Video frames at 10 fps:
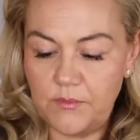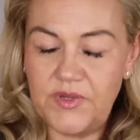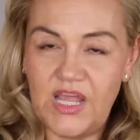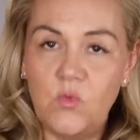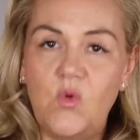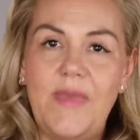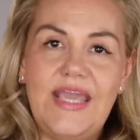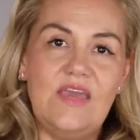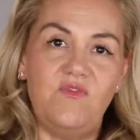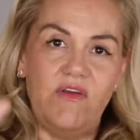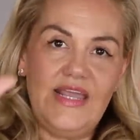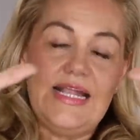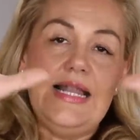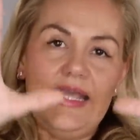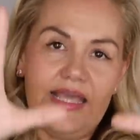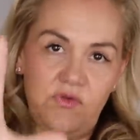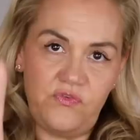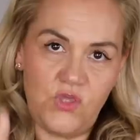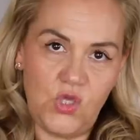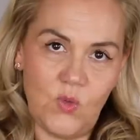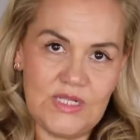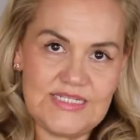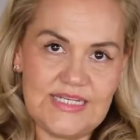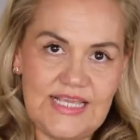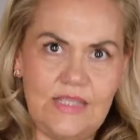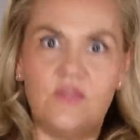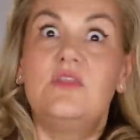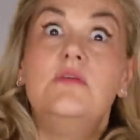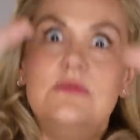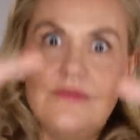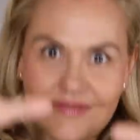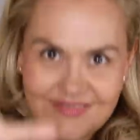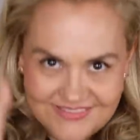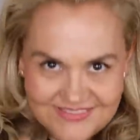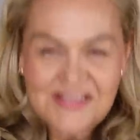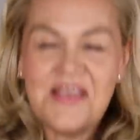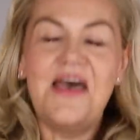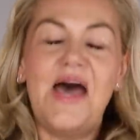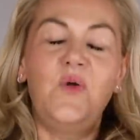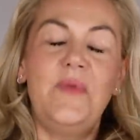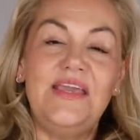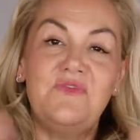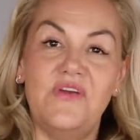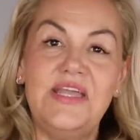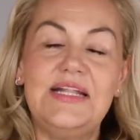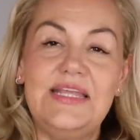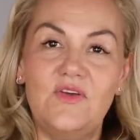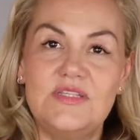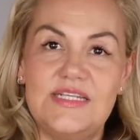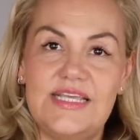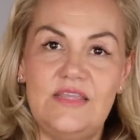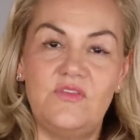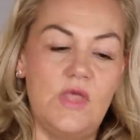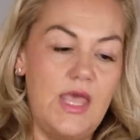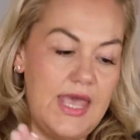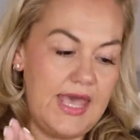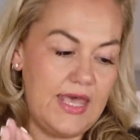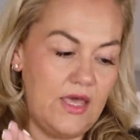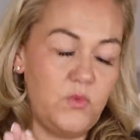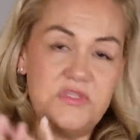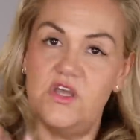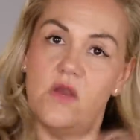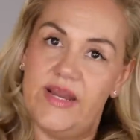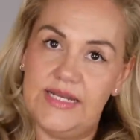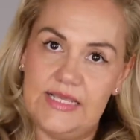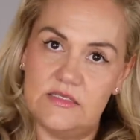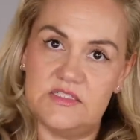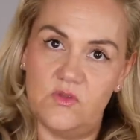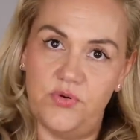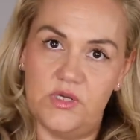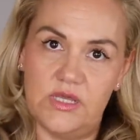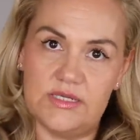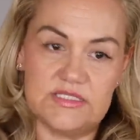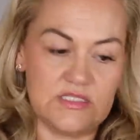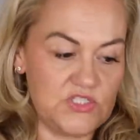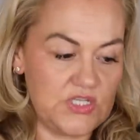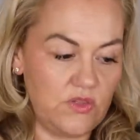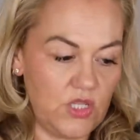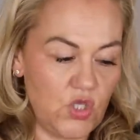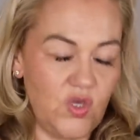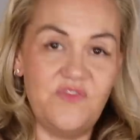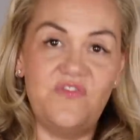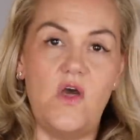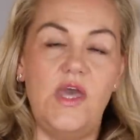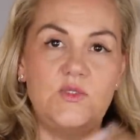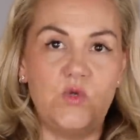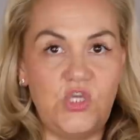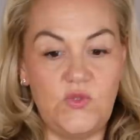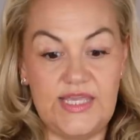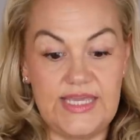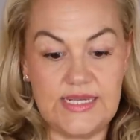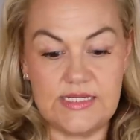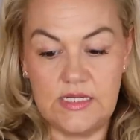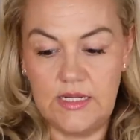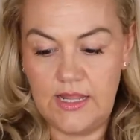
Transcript: but I will make it very clear for you underneath. I will make it very clear underneath with direct links to the products so that you can find what you need.